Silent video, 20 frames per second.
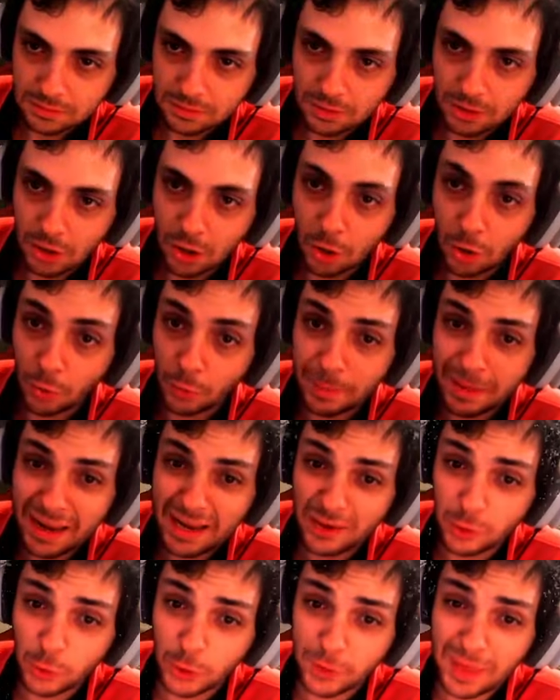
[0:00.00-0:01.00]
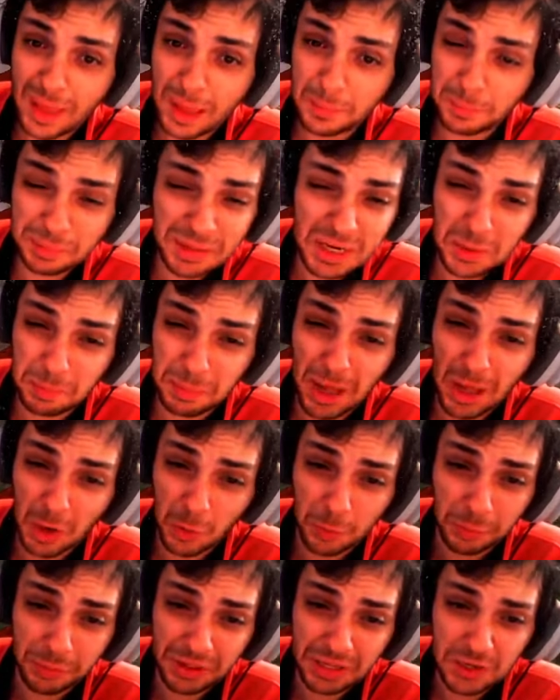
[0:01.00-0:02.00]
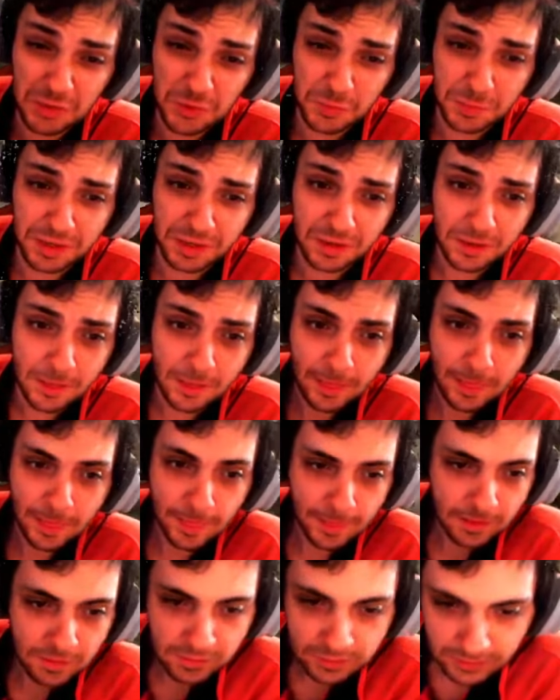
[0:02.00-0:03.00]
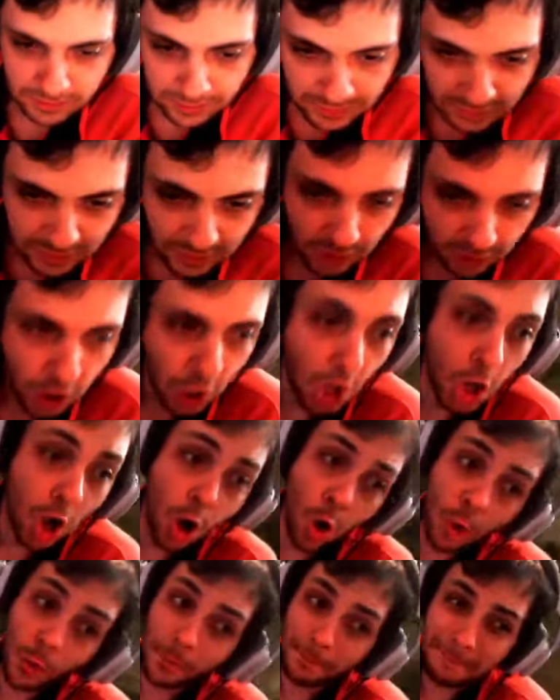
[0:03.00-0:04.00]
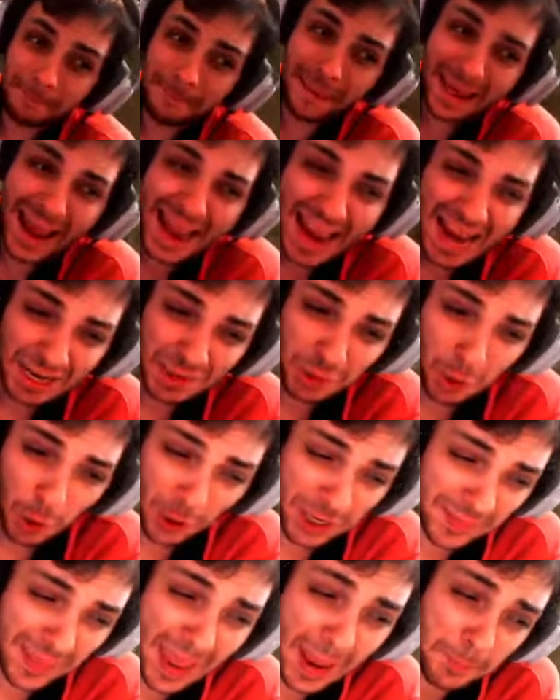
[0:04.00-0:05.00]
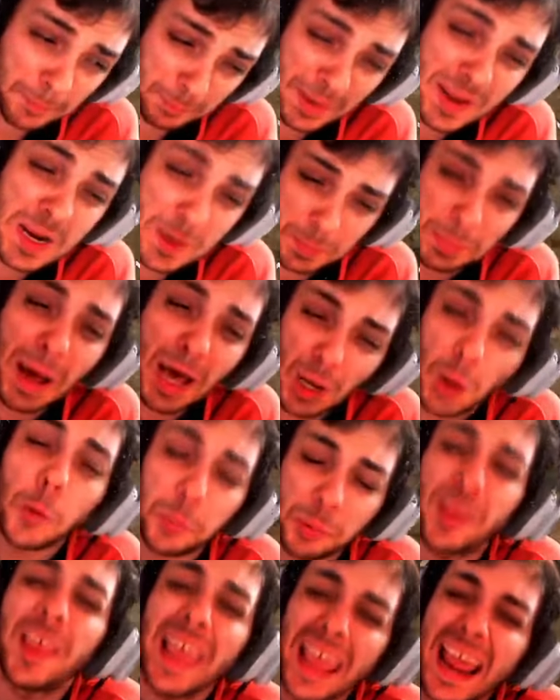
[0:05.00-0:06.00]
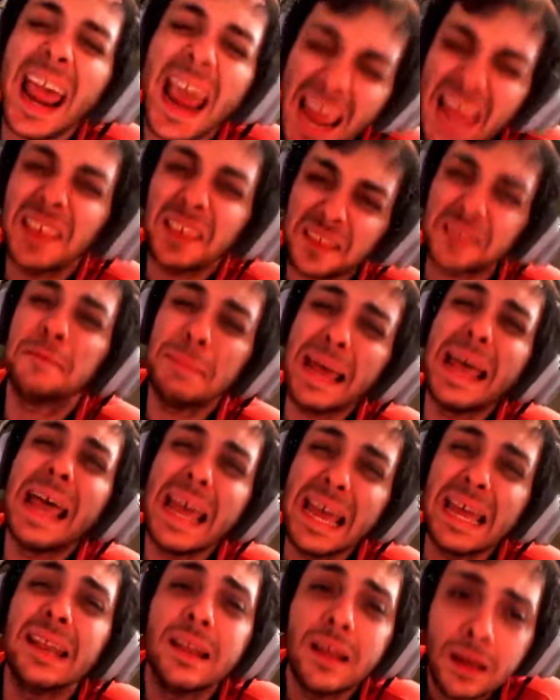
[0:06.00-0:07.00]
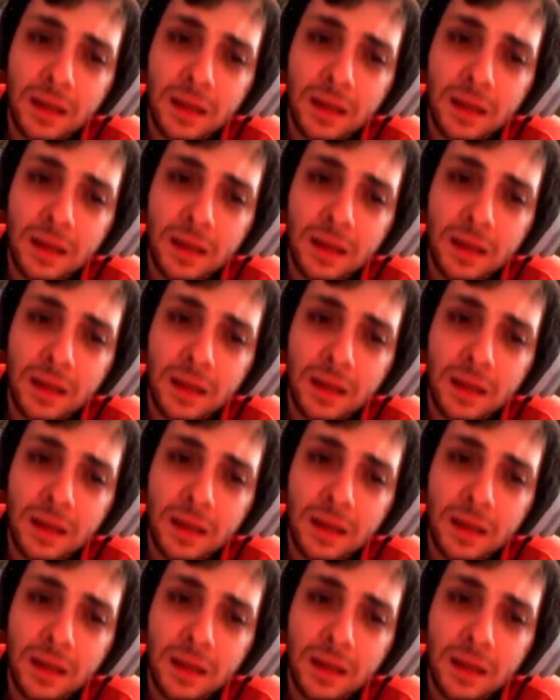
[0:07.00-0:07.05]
Oh man, look at that pink bottle placement. Oh man, look at that pink bottle placement!